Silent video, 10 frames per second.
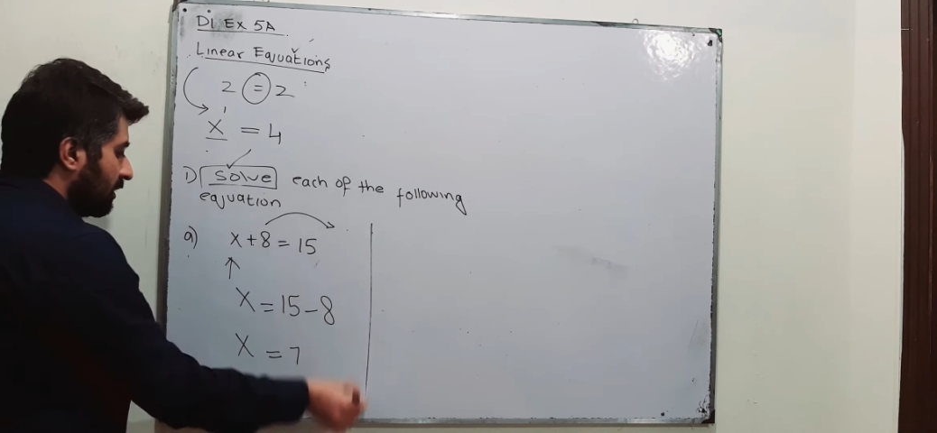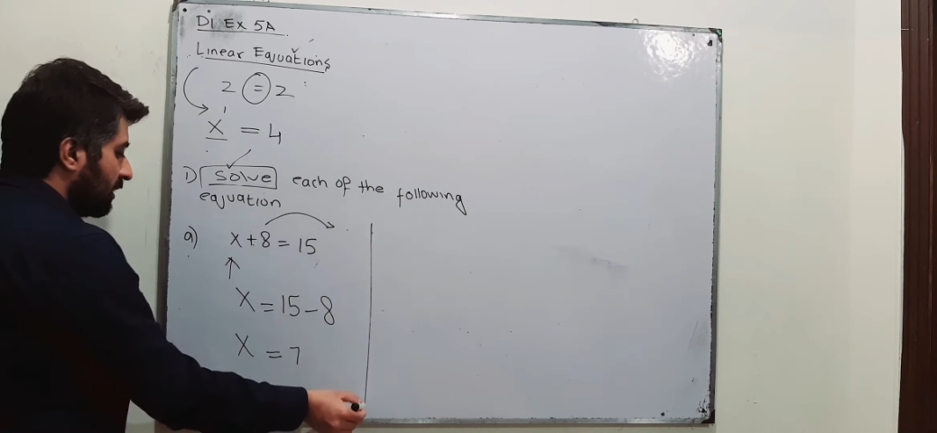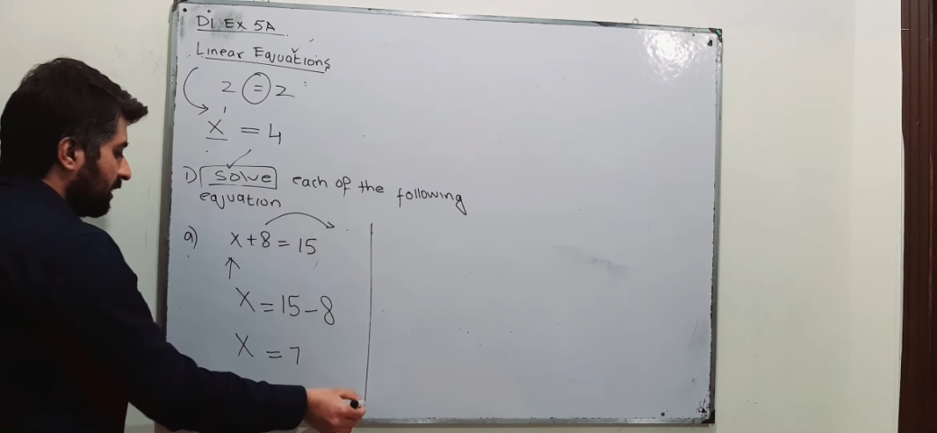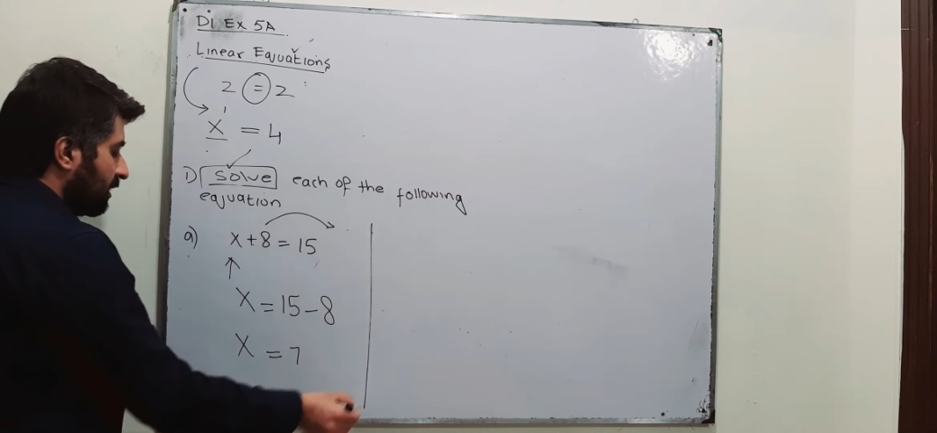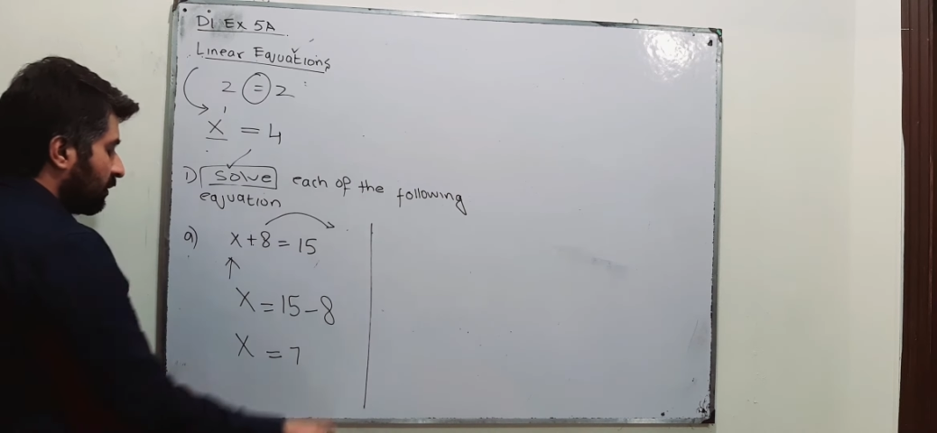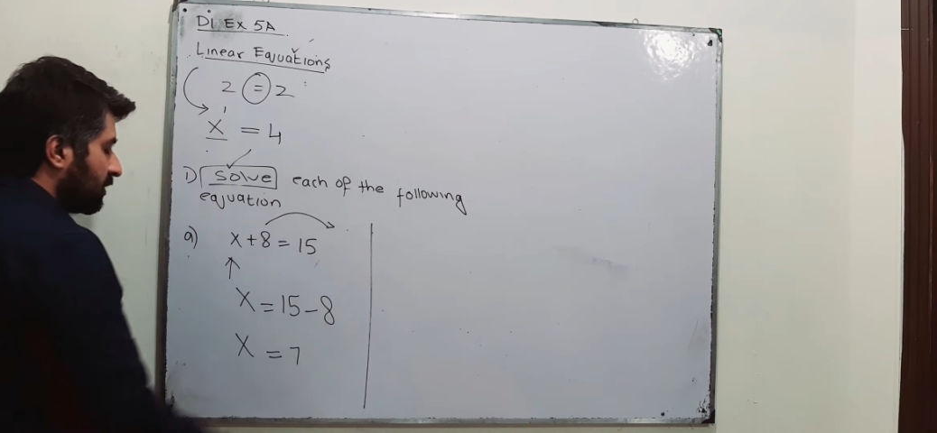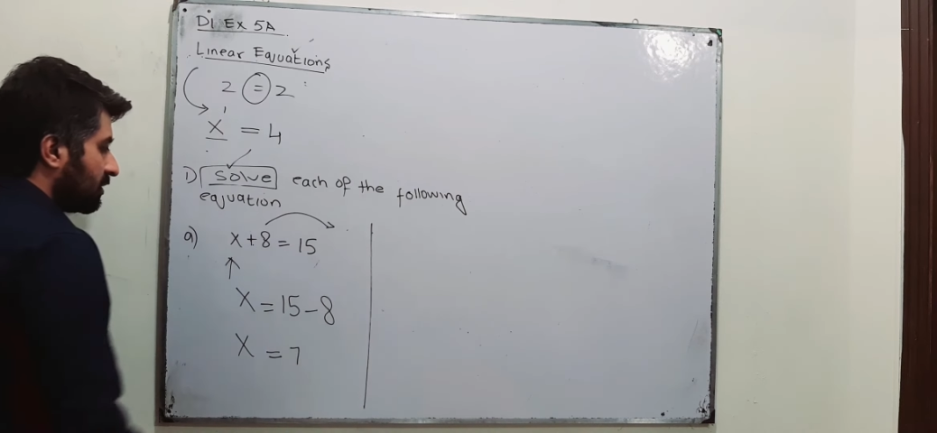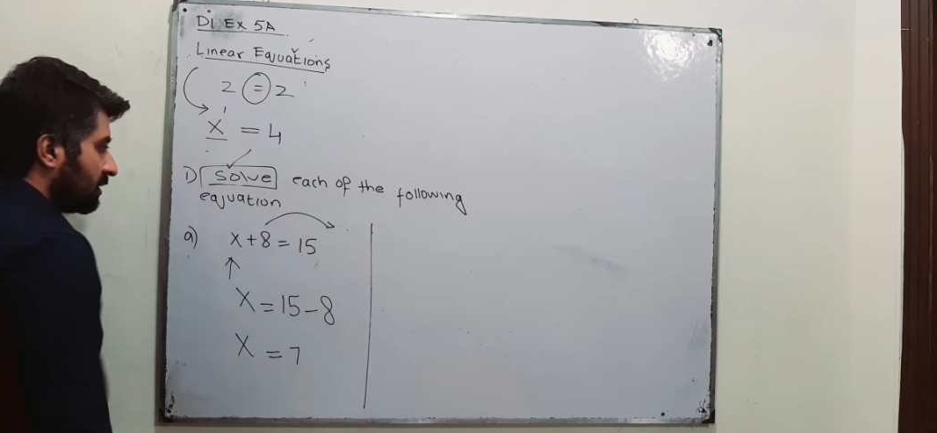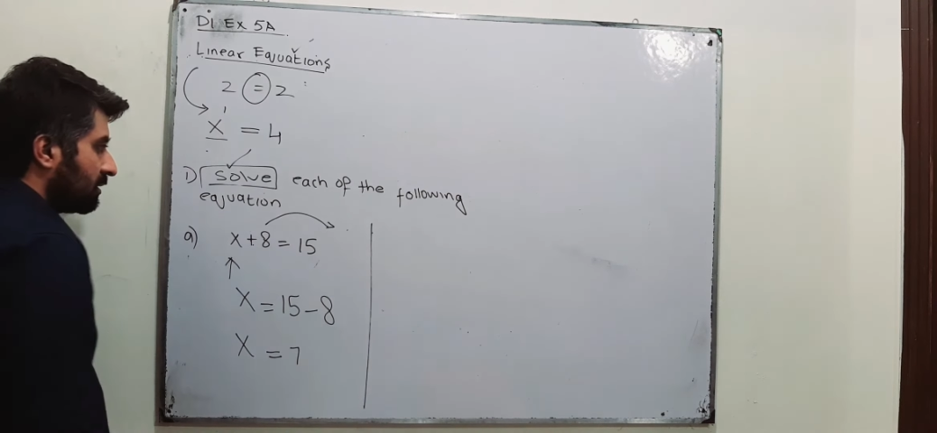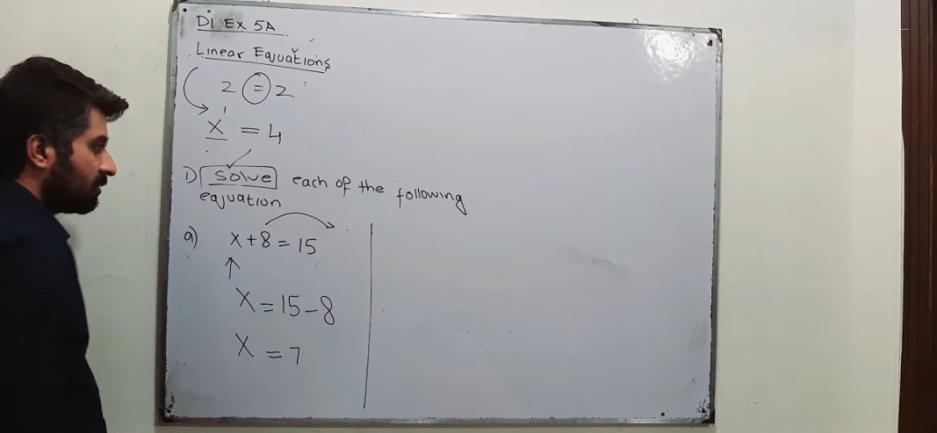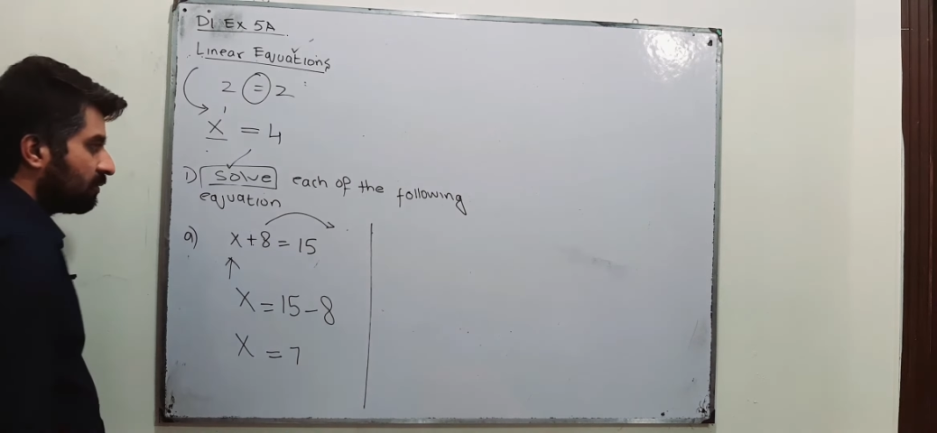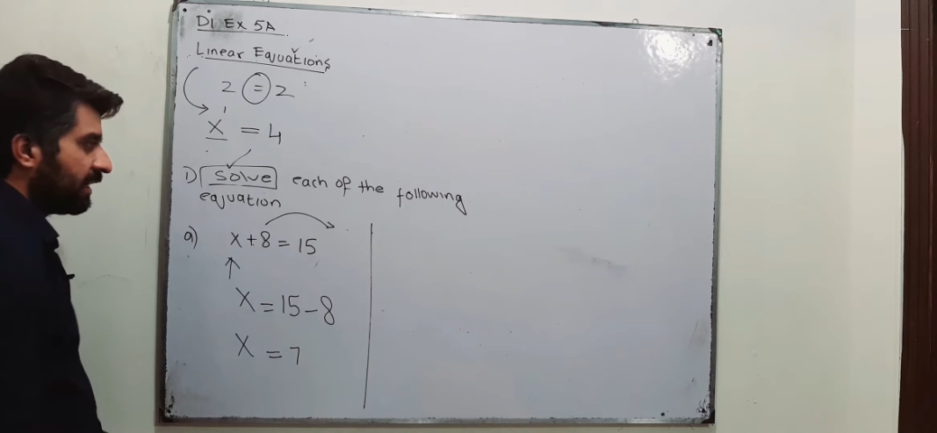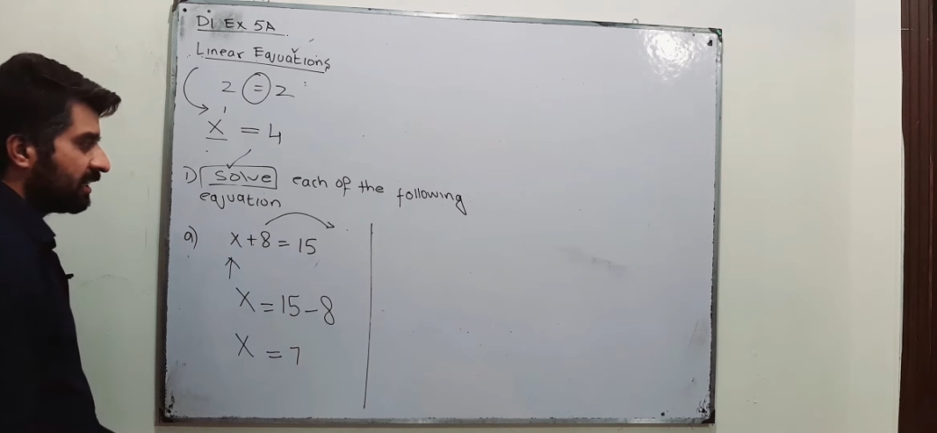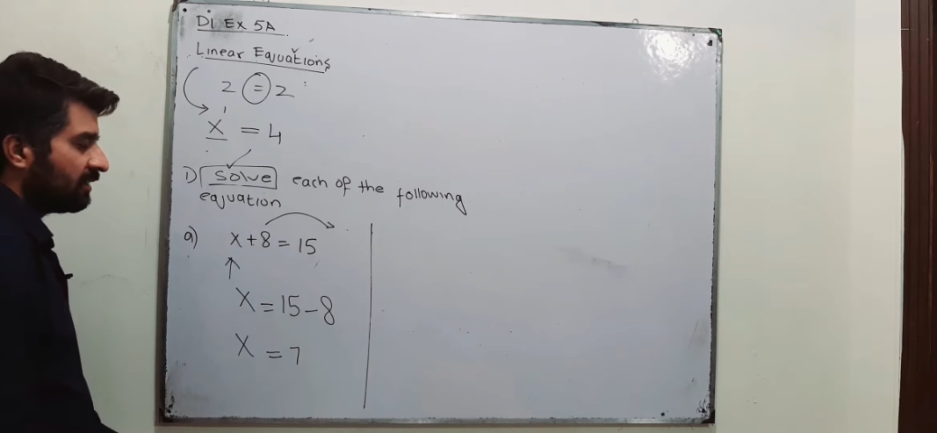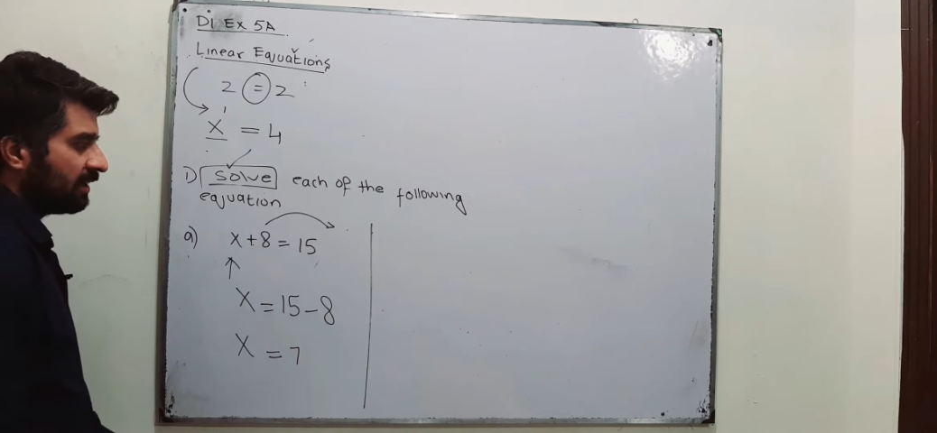in the question, to
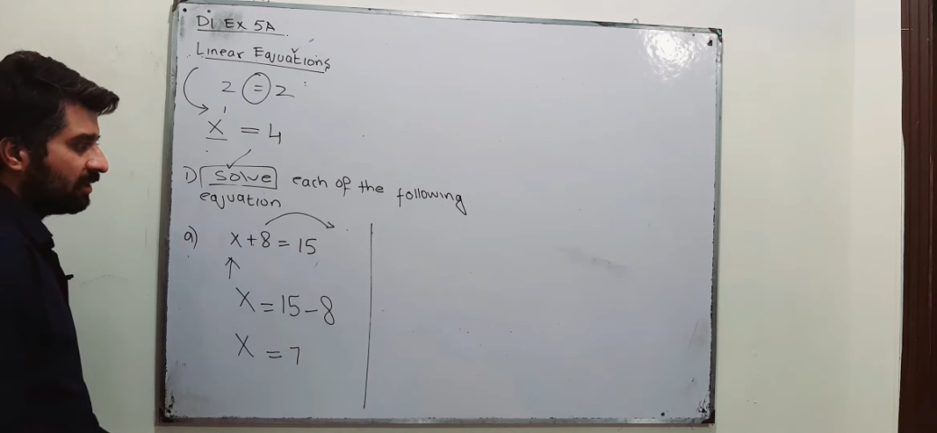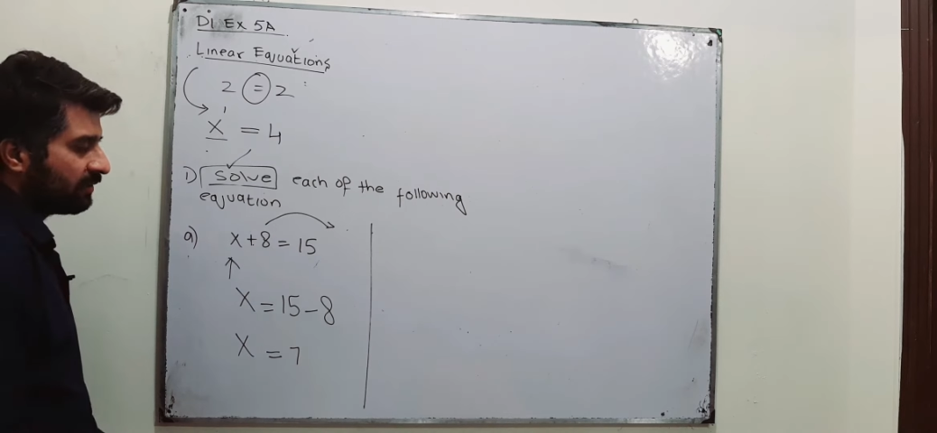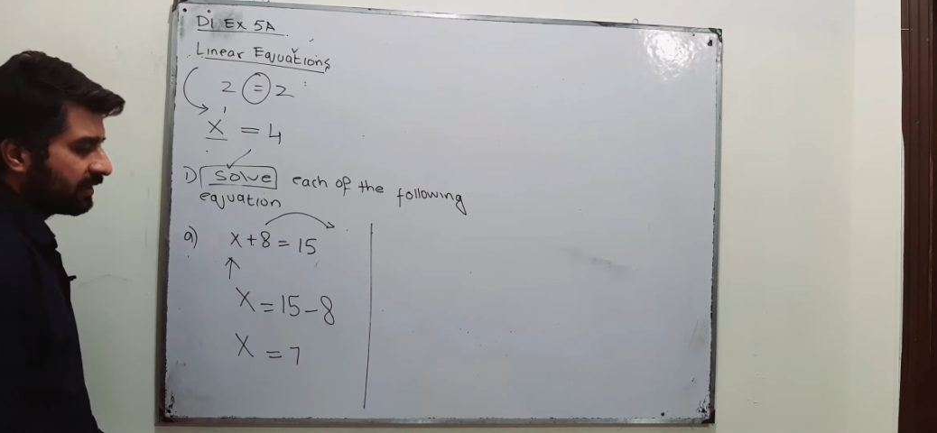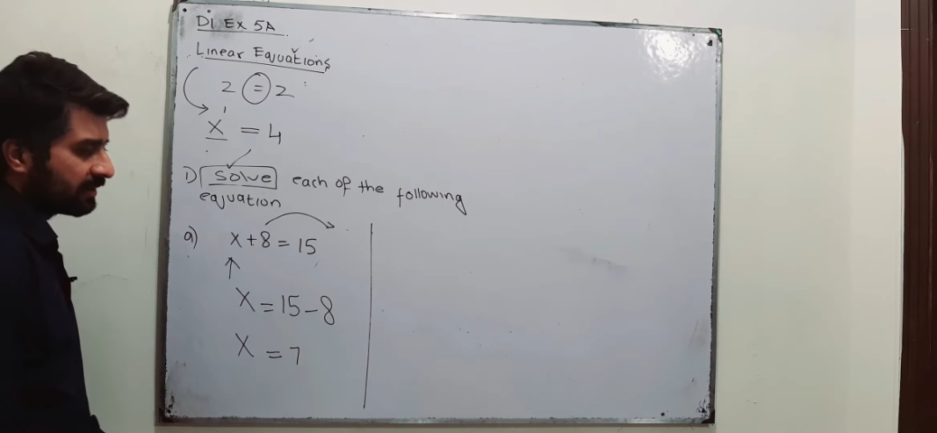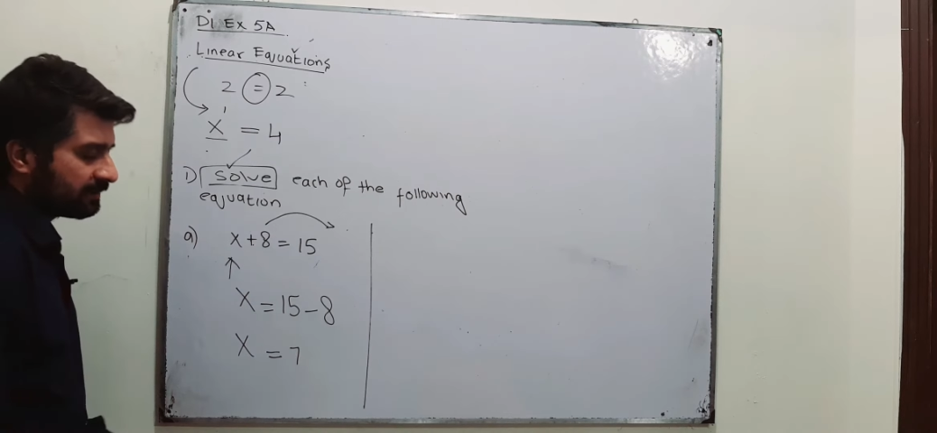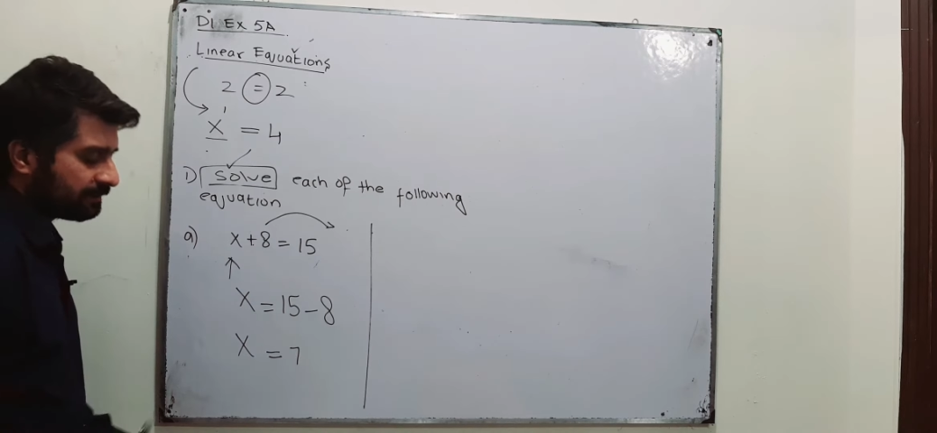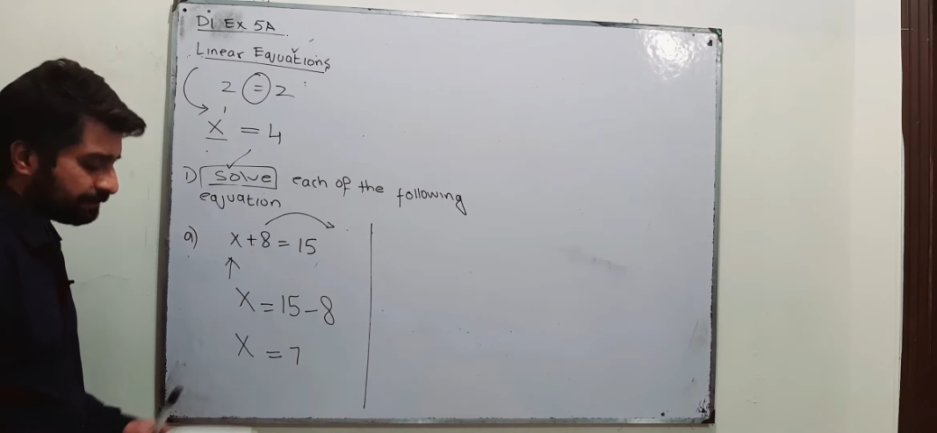find the value of x.